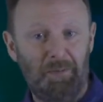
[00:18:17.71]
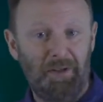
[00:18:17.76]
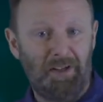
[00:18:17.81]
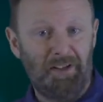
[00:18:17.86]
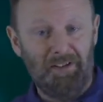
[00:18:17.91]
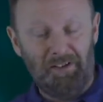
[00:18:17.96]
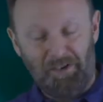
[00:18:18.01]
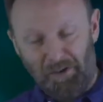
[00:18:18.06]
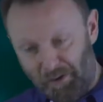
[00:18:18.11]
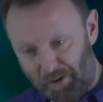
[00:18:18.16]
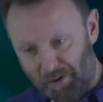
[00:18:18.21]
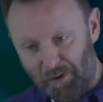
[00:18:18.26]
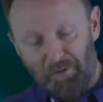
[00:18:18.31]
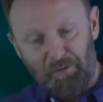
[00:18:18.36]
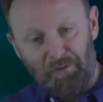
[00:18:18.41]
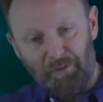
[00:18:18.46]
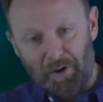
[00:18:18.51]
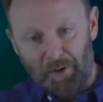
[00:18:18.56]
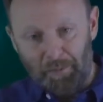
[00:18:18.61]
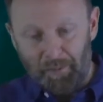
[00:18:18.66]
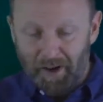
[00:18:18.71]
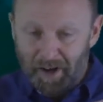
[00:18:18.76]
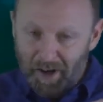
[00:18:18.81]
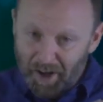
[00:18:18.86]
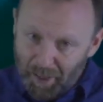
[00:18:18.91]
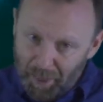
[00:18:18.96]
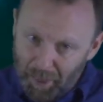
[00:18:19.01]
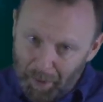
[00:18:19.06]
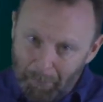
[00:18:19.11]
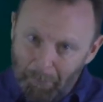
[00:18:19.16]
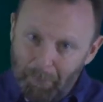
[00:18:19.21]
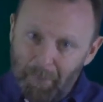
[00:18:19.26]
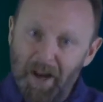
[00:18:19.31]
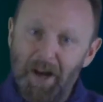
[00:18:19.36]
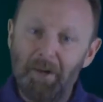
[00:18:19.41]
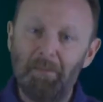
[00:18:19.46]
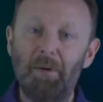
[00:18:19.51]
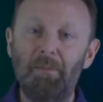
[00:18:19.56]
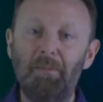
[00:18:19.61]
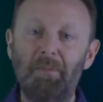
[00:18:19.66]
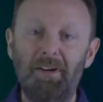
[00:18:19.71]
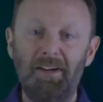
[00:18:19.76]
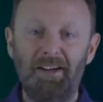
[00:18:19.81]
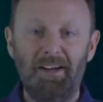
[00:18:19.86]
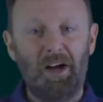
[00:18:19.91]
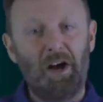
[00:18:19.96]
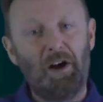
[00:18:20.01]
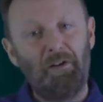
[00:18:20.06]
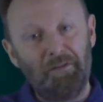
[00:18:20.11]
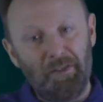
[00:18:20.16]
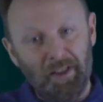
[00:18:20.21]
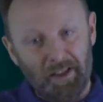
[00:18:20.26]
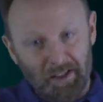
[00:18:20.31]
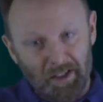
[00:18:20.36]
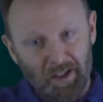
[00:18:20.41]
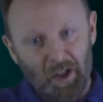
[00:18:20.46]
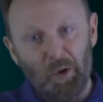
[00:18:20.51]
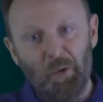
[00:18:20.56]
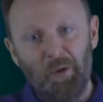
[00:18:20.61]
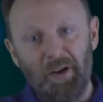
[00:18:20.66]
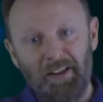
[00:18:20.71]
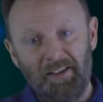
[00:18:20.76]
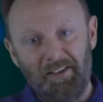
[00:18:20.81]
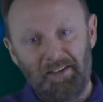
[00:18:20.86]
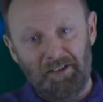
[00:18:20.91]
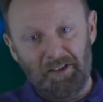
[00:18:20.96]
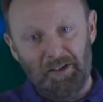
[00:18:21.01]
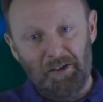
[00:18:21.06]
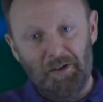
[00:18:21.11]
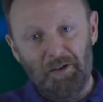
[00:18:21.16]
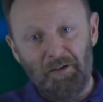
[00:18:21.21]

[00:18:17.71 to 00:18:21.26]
because you go from the minimum of the lowest